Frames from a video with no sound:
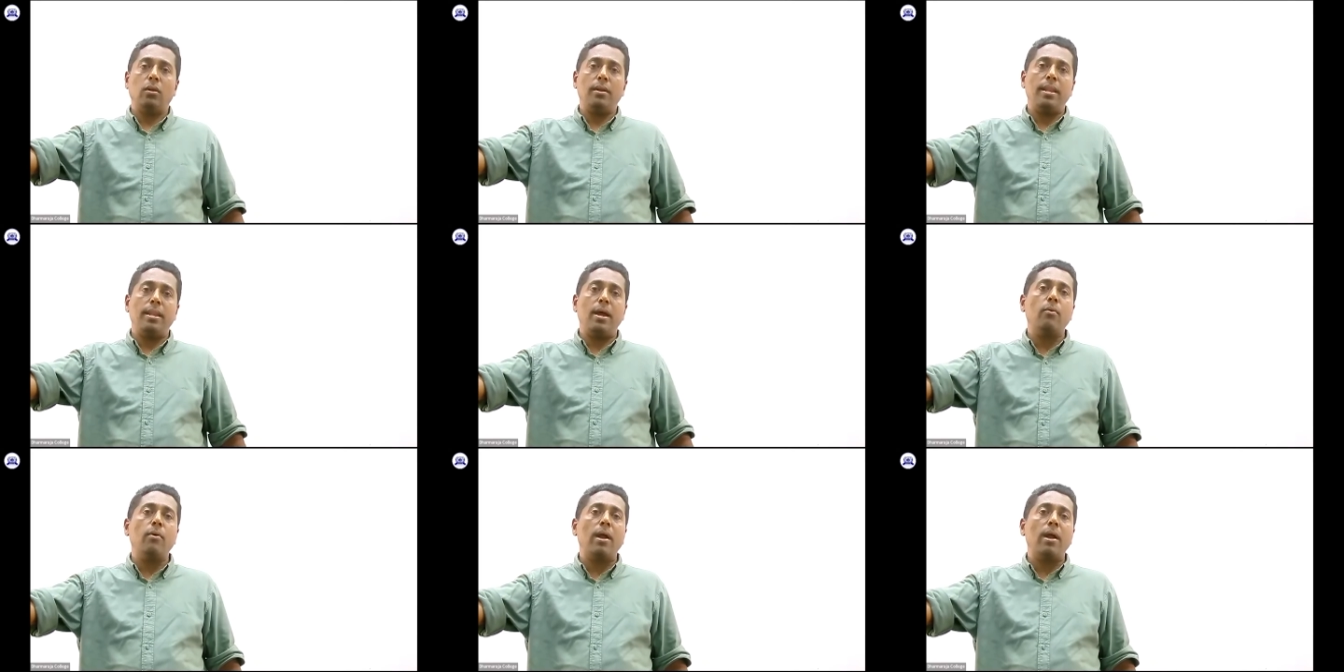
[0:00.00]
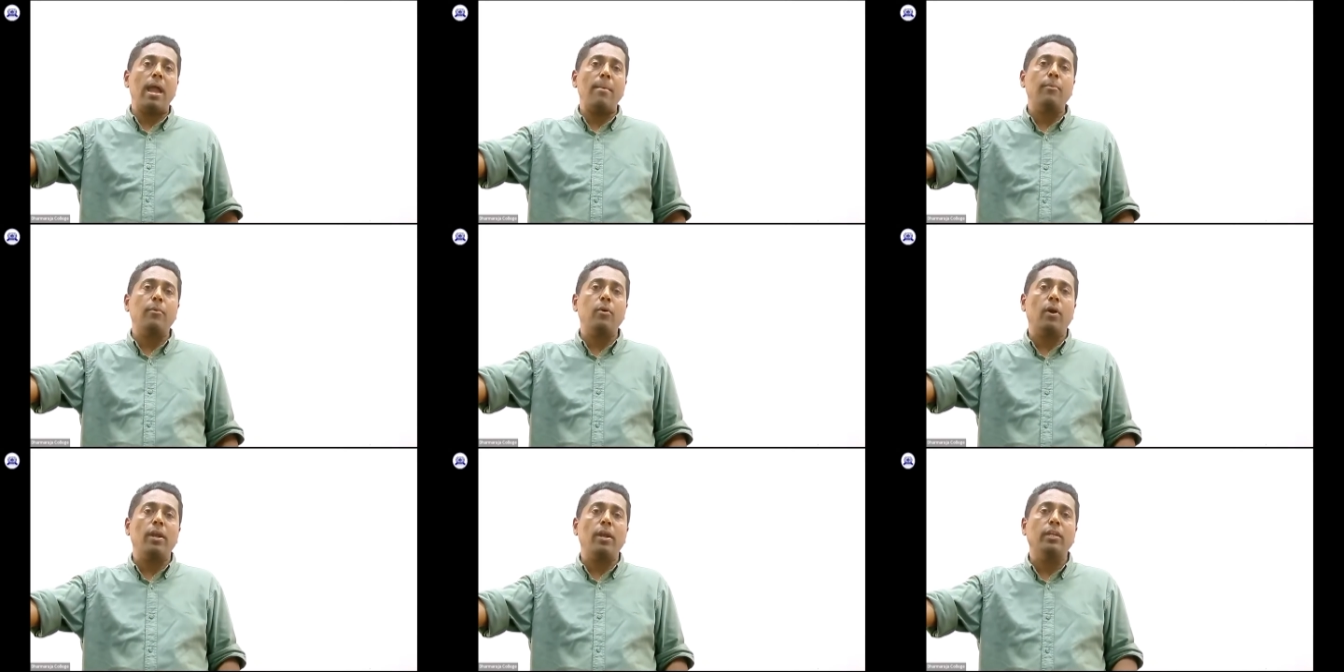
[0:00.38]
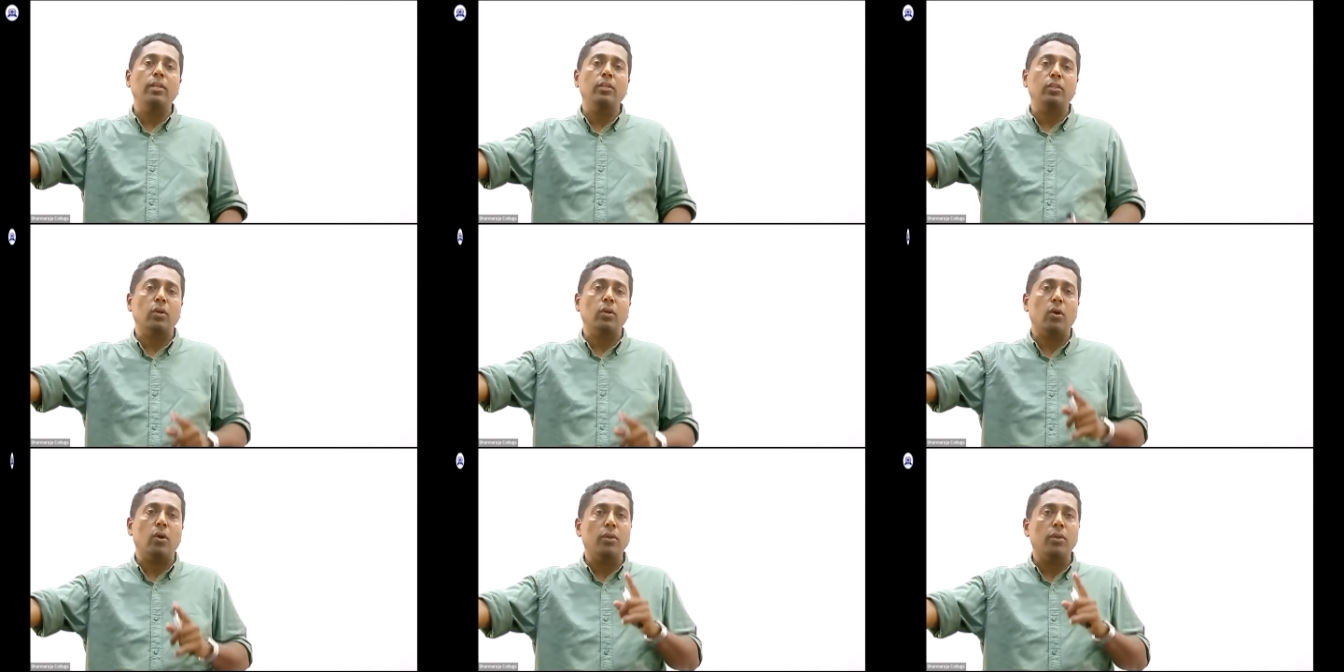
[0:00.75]
Now I am going to
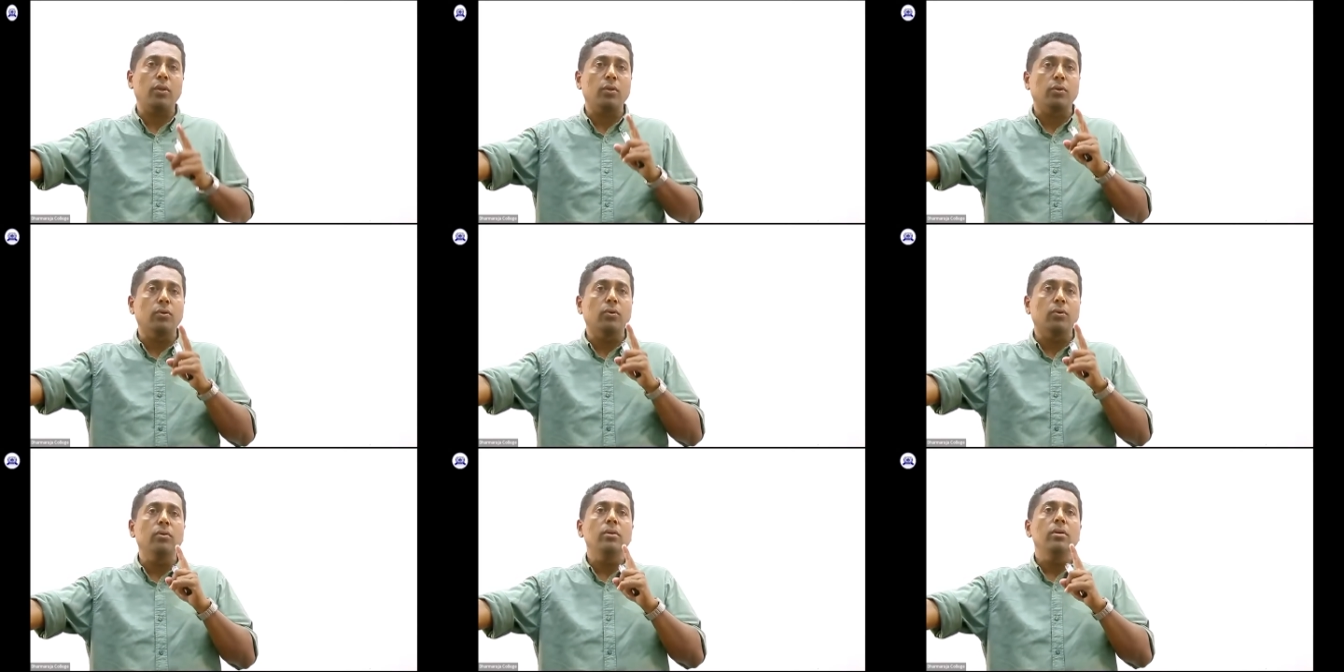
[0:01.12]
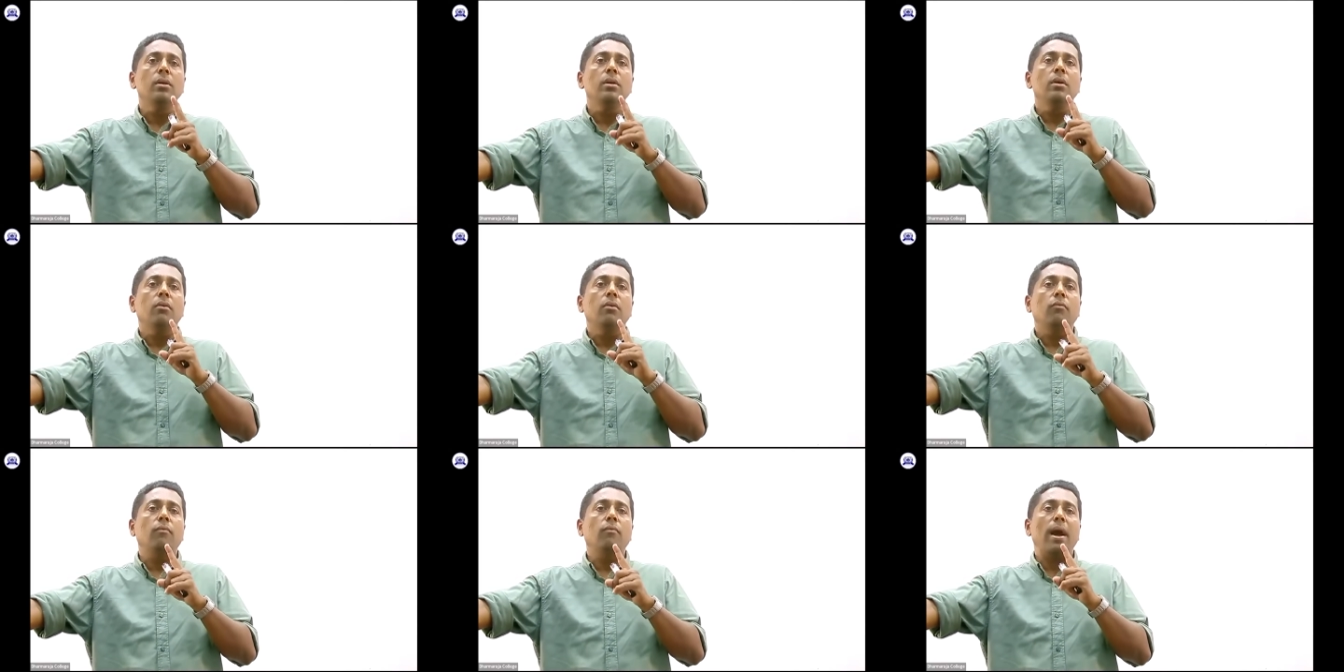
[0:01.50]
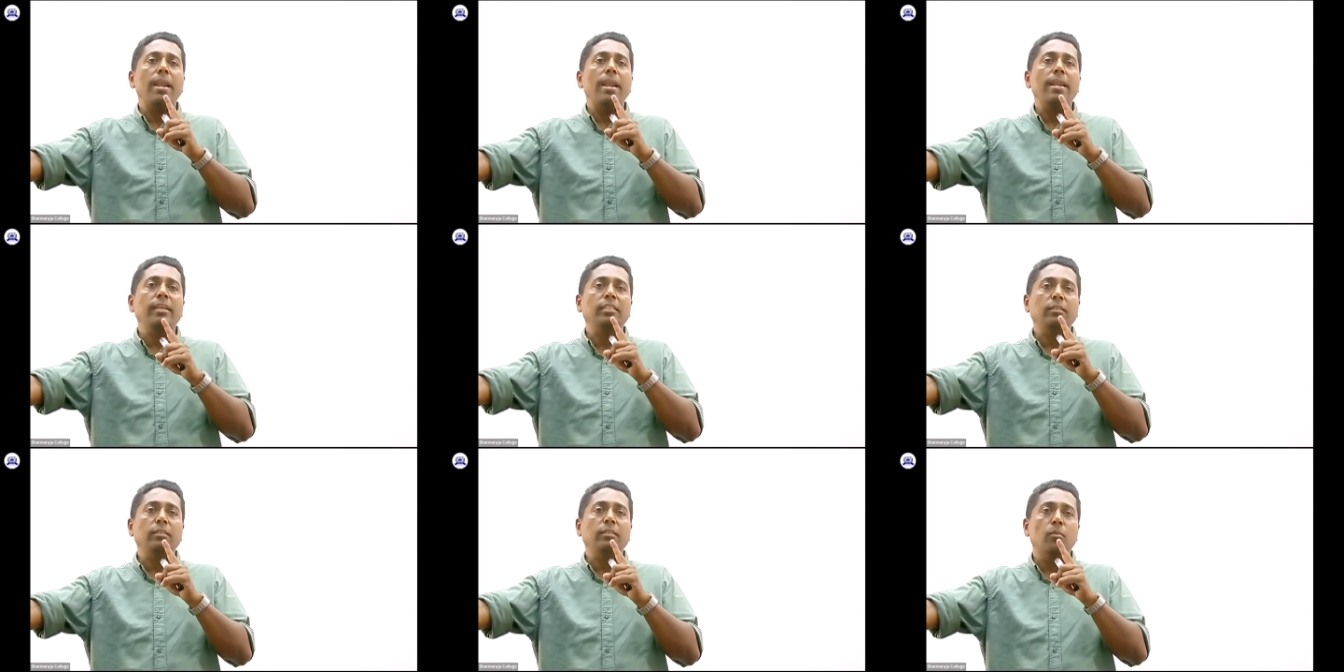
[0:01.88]
show you
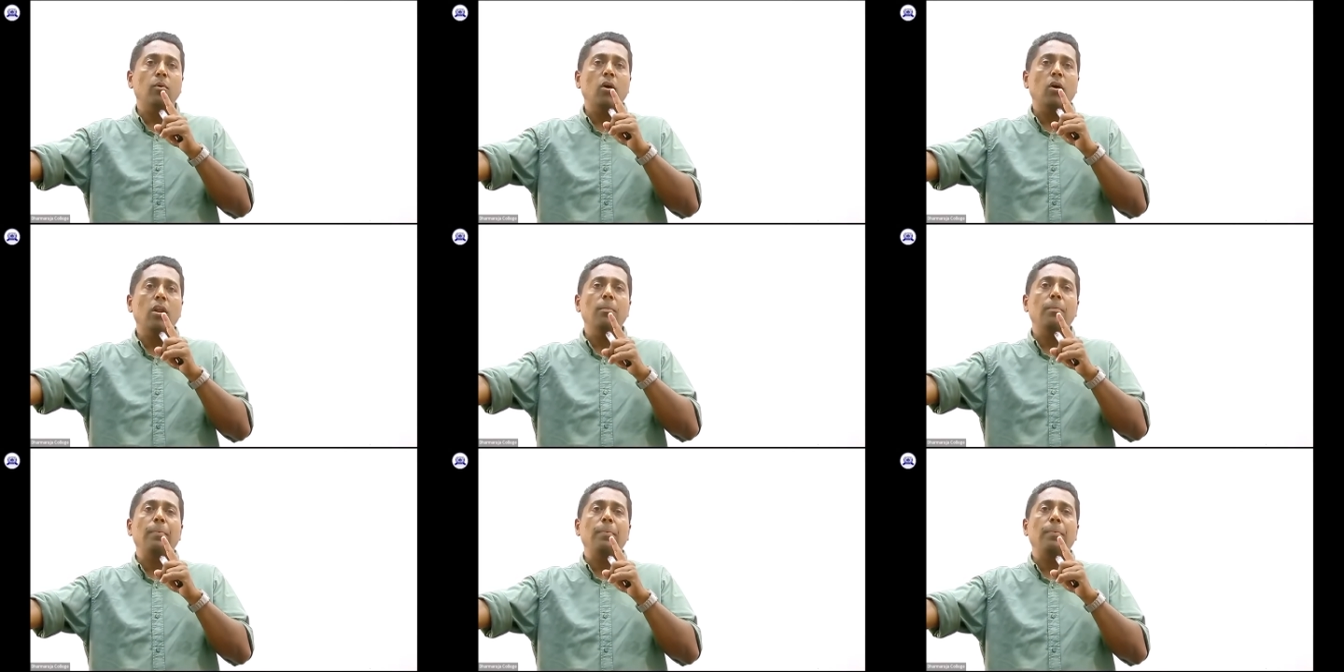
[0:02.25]
one small